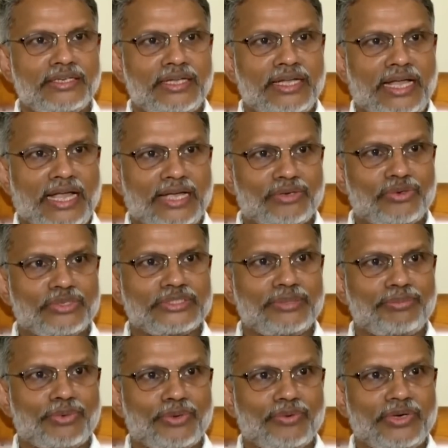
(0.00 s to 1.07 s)
accuracy
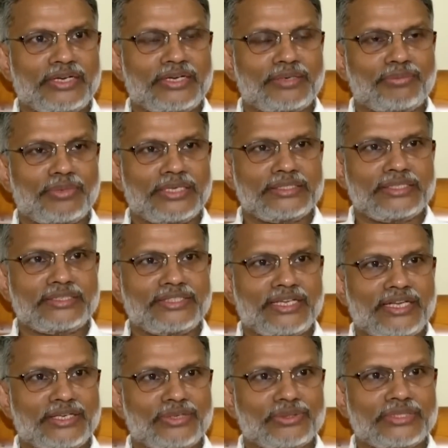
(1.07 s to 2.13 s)
provided by the
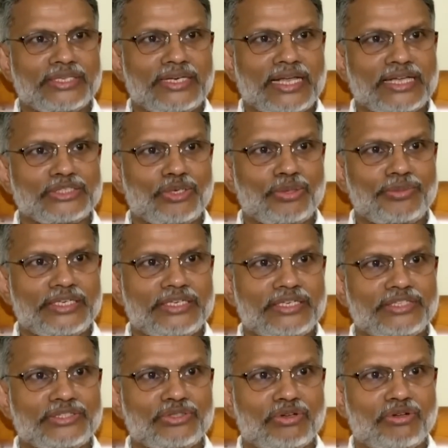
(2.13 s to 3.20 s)
gyros and
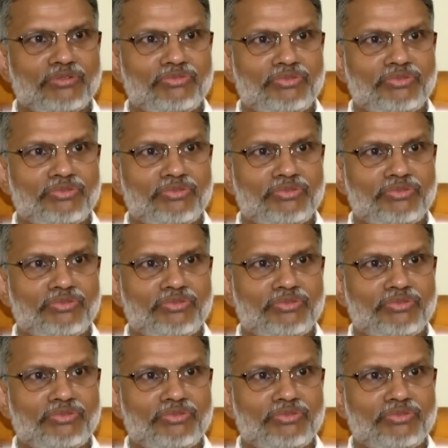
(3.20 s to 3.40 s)
accelerometers of